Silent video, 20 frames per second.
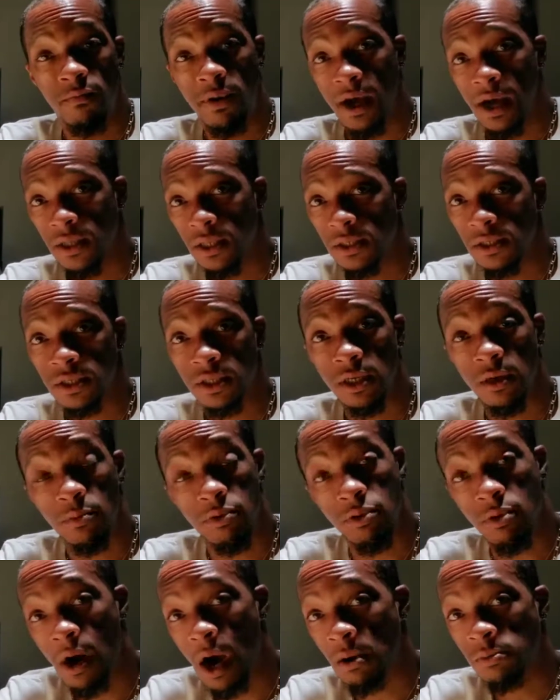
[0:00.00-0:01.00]
balance, then it
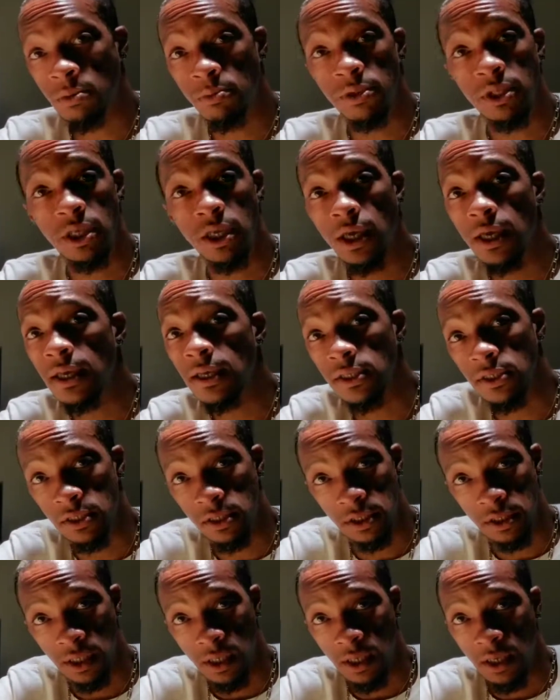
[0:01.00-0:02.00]
probably is.